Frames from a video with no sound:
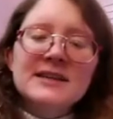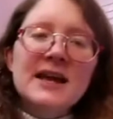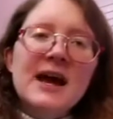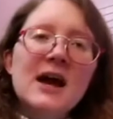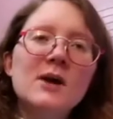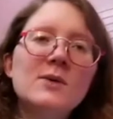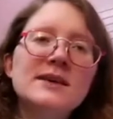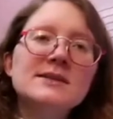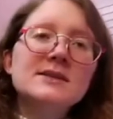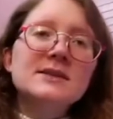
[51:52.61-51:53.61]
now
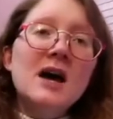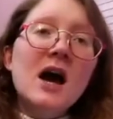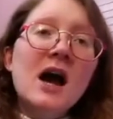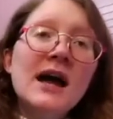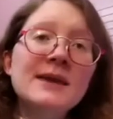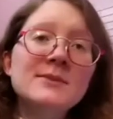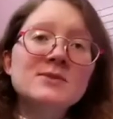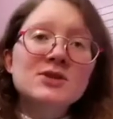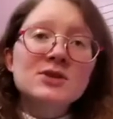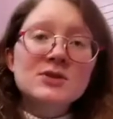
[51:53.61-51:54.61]
it's time
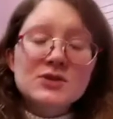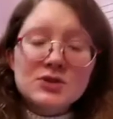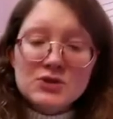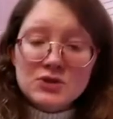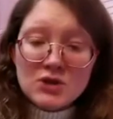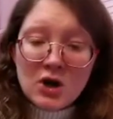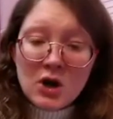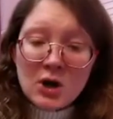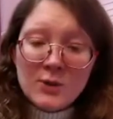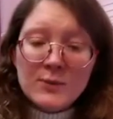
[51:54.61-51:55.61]
to
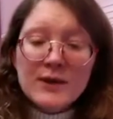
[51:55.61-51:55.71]
stop,